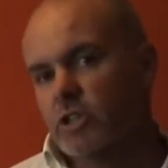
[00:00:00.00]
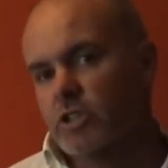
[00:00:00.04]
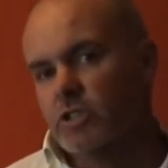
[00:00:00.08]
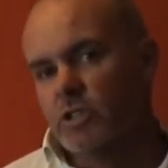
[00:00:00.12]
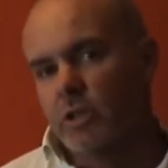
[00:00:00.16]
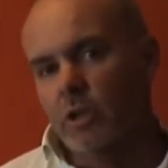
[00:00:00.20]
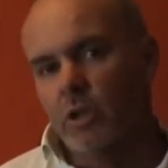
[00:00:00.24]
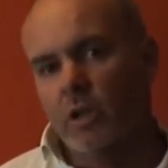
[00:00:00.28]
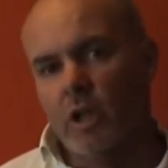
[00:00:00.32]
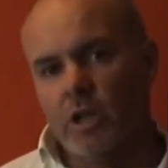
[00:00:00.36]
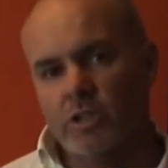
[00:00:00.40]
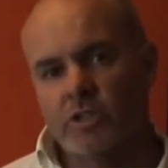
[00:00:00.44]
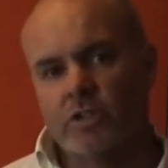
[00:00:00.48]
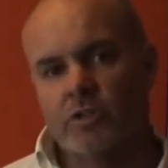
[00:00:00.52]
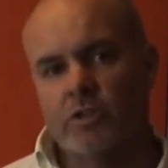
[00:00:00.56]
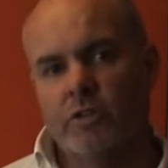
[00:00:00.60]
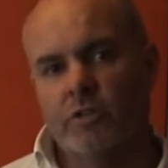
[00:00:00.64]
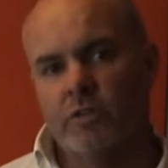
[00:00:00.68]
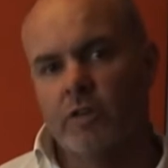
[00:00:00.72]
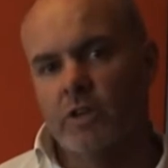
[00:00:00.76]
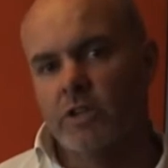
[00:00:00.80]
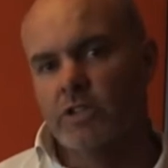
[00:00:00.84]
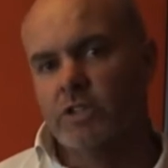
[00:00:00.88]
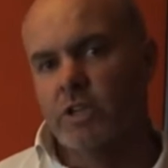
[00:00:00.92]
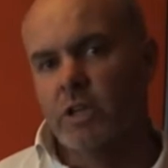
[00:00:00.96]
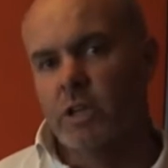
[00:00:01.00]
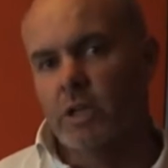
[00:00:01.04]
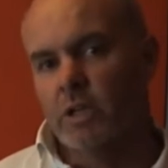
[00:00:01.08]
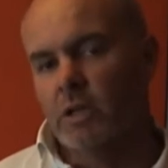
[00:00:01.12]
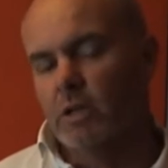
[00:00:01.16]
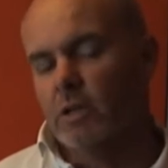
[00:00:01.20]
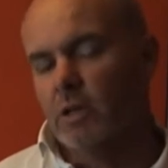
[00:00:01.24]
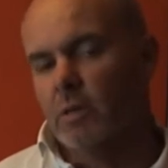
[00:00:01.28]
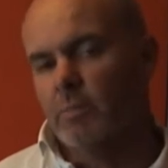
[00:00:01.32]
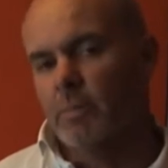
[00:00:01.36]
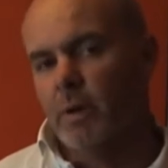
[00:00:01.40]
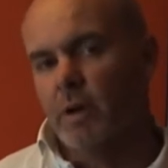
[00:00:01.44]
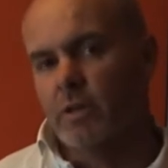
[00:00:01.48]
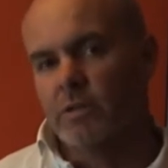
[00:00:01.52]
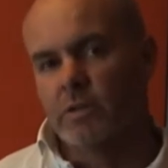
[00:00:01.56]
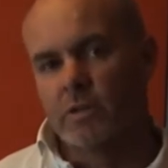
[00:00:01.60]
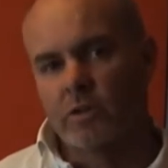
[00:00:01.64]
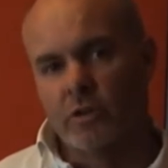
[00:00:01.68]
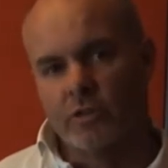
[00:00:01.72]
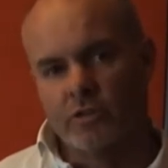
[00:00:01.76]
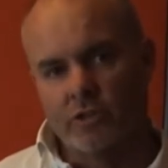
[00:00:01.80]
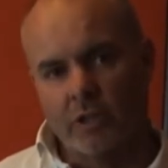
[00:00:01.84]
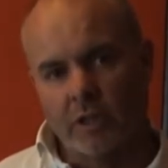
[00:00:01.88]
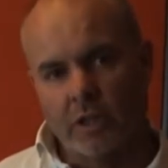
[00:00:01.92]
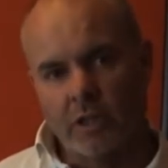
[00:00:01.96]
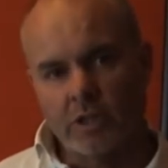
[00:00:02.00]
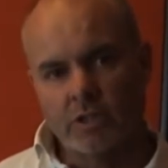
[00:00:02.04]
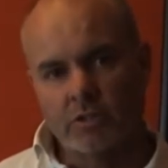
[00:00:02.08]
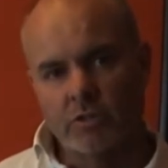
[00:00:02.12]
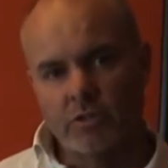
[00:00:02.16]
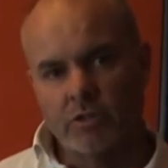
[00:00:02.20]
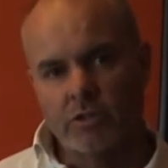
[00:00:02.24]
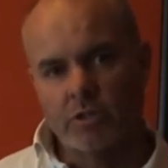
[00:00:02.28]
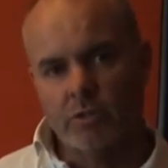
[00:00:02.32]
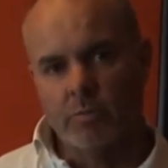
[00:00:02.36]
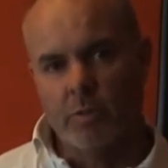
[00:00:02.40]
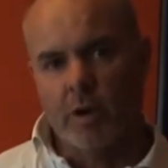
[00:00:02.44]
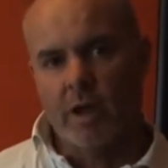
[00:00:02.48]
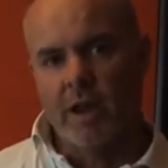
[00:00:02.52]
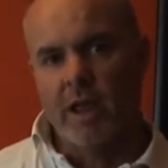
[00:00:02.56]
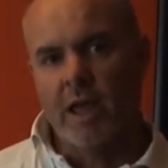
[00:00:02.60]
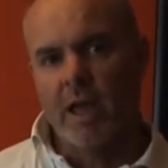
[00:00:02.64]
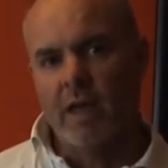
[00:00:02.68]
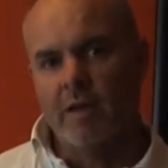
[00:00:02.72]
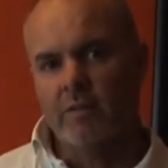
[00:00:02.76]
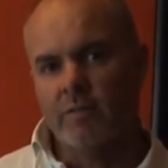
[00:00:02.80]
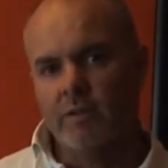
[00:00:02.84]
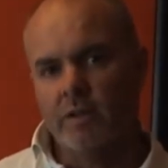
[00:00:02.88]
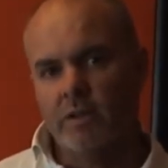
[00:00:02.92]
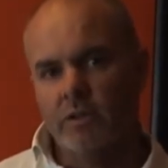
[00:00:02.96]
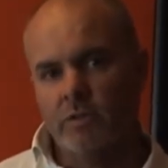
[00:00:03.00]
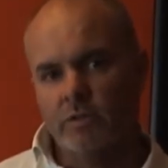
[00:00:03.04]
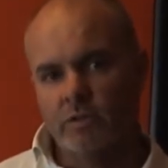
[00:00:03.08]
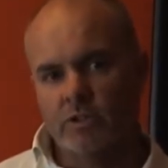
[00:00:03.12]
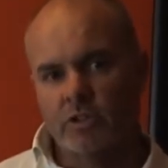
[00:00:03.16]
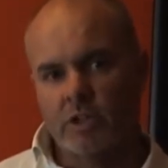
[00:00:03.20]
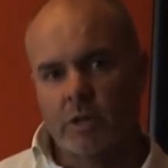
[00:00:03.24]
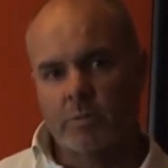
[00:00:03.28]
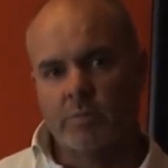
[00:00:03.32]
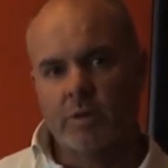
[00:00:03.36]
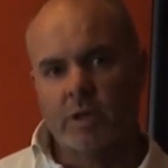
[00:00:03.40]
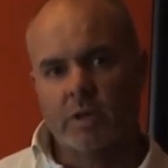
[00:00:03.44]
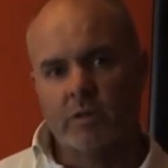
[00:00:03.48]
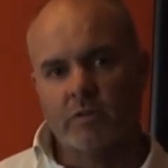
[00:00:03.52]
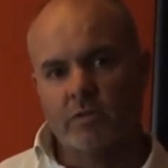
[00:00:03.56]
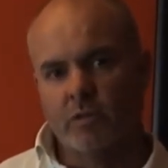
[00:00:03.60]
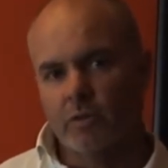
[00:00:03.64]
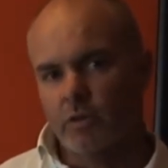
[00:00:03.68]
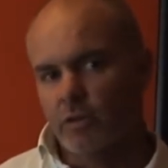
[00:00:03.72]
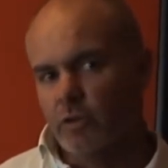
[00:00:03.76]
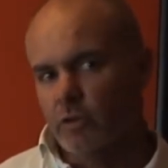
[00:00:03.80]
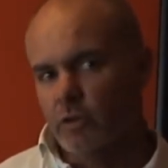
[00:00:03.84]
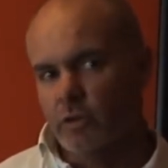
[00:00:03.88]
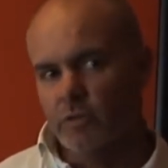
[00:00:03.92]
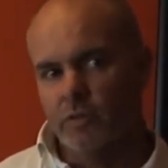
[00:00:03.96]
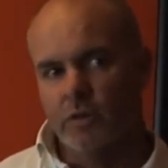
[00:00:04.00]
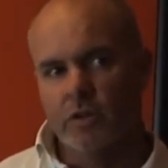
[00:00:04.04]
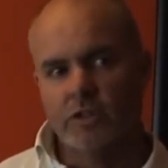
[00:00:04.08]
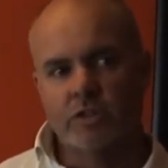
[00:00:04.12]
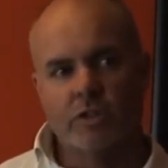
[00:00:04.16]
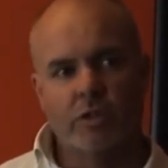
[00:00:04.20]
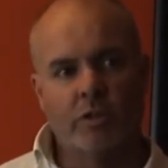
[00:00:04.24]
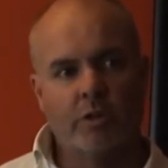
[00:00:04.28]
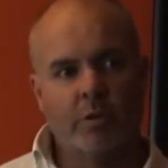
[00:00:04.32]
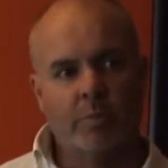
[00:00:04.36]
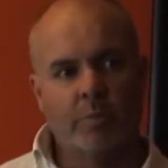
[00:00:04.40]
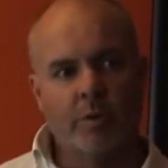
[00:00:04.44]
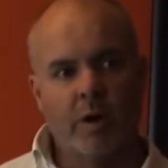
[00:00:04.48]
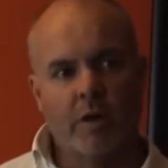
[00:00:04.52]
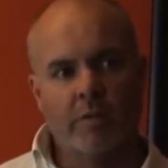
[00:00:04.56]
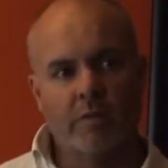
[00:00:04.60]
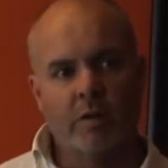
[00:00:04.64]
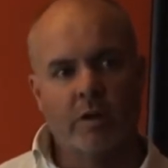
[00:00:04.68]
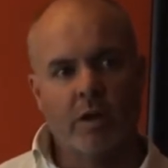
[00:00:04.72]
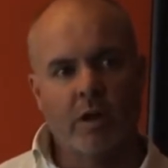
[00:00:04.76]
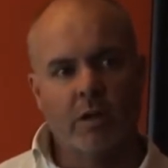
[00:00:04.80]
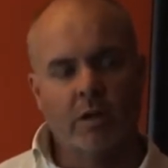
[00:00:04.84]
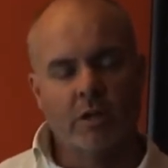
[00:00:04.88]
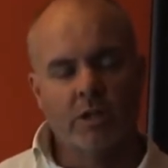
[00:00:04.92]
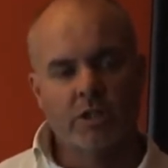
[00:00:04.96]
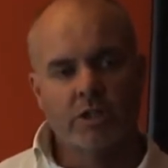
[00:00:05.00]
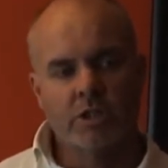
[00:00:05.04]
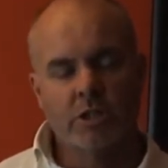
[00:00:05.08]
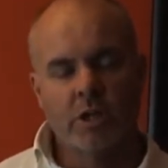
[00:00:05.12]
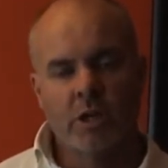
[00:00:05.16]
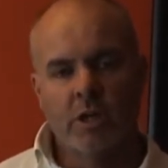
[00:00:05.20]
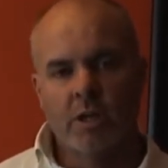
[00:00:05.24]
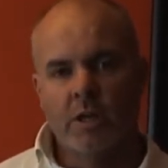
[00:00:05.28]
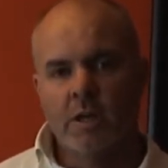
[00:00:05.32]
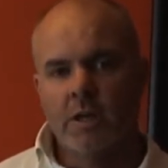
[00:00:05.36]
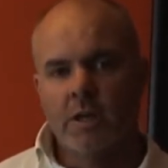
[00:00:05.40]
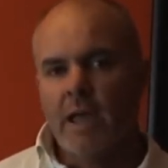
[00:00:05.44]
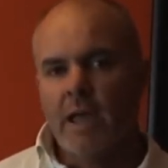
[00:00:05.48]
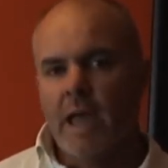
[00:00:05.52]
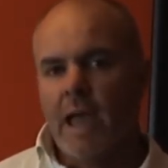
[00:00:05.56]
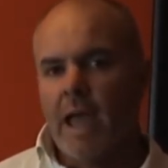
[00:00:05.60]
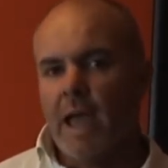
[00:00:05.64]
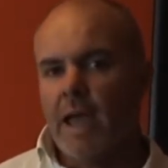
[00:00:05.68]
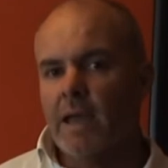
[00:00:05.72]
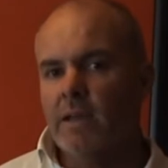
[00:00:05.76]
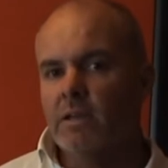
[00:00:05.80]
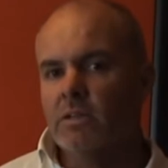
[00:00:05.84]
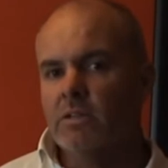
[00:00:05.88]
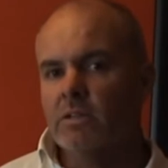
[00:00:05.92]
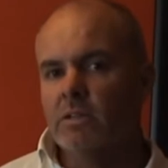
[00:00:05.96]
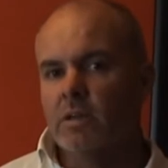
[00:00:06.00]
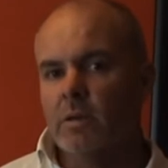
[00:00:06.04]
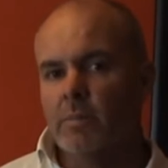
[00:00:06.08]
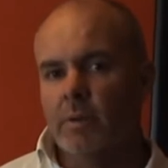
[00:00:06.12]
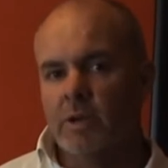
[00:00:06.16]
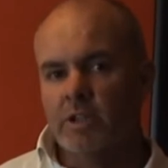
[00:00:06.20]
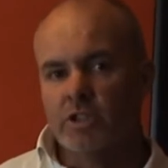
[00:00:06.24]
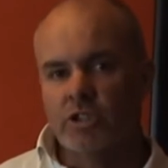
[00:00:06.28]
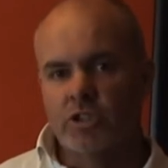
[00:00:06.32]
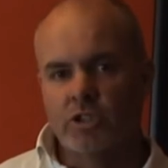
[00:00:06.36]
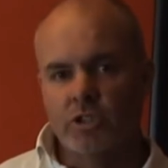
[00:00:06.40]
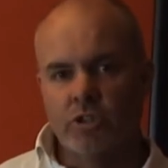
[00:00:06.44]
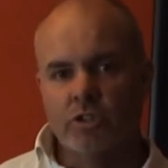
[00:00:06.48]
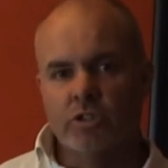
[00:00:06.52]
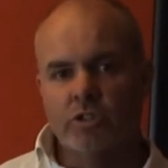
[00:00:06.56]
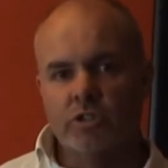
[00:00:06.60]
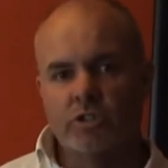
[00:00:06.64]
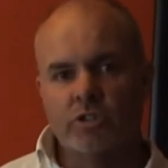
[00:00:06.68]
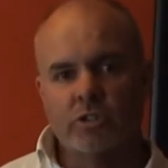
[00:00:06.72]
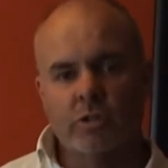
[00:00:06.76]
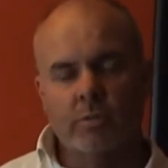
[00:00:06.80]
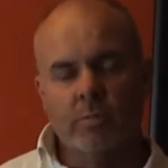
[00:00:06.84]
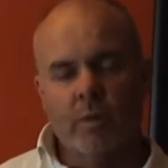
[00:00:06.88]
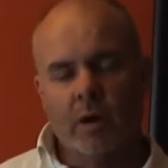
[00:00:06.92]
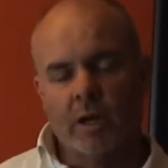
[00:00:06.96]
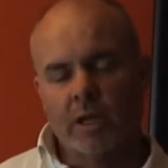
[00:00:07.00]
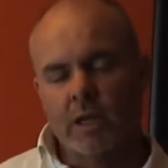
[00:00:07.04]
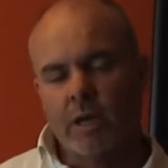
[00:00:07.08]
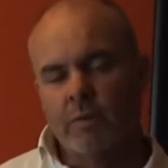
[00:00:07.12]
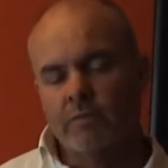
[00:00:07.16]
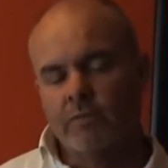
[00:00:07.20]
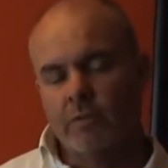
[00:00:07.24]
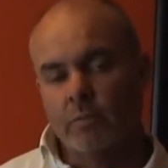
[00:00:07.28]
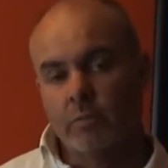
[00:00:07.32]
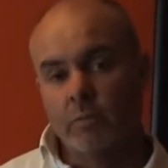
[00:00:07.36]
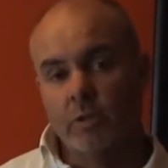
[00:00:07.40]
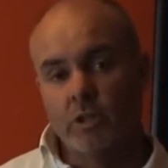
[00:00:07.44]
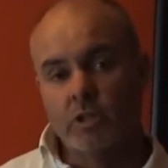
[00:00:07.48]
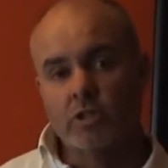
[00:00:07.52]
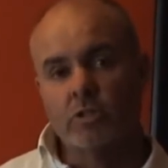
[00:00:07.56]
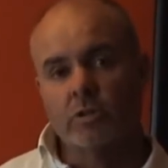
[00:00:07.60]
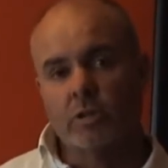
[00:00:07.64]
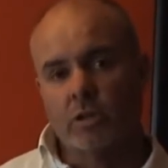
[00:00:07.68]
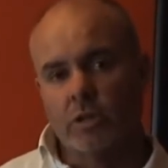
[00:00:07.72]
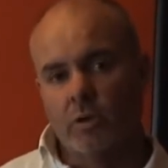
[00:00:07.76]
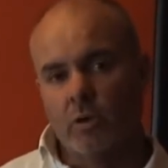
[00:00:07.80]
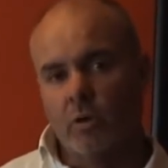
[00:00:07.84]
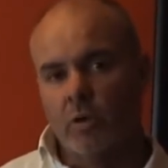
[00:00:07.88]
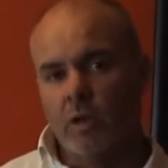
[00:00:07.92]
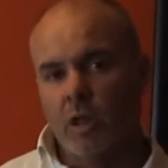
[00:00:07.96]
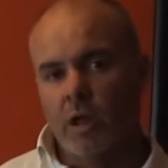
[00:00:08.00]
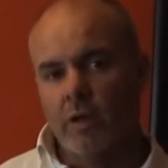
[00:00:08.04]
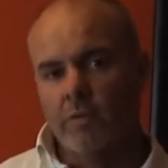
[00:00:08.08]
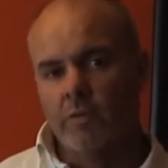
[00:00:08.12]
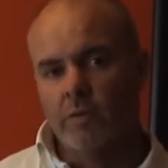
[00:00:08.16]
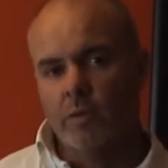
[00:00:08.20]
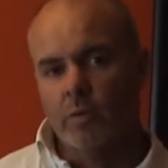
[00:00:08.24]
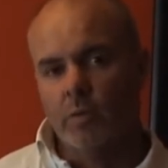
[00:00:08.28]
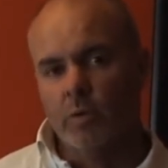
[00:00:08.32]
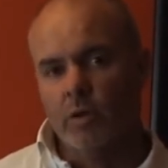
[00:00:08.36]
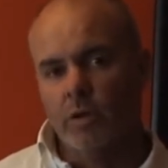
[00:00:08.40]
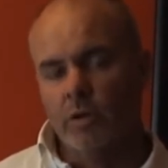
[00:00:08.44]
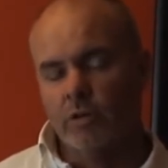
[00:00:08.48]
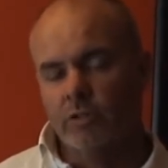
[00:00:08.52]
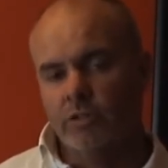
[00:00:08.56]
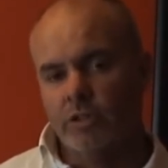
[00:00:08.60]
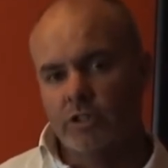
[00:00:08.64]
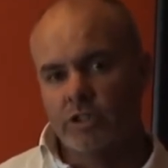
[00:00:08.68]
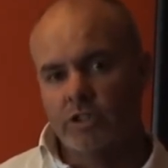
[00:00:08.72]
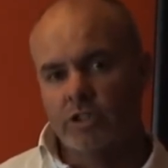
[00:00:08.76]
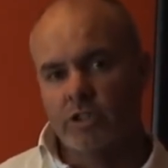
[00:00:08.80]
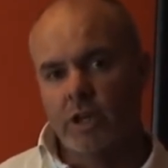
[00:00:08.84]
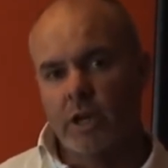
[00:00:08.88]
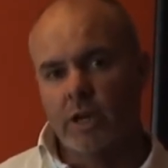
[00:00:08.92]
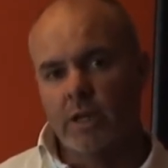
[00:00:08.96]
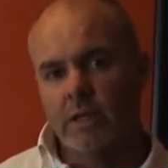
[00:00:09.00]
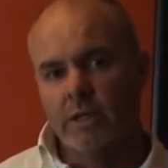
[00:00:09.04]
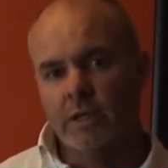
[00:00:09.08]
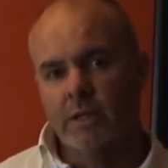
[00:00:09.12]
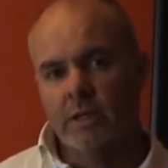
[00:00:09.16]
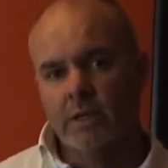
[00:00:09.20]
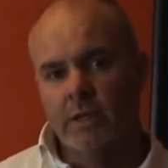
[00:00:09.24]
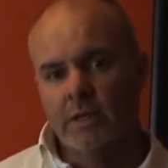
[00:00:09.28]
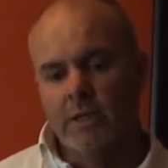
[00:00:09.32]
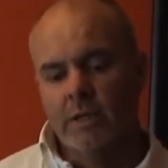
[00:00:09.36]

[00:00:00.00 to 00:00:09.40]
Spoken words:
There's lots of diversity, both across the lecturers you might have in your subject for your university or private college, and amongst students that might come from literally all over the world to study.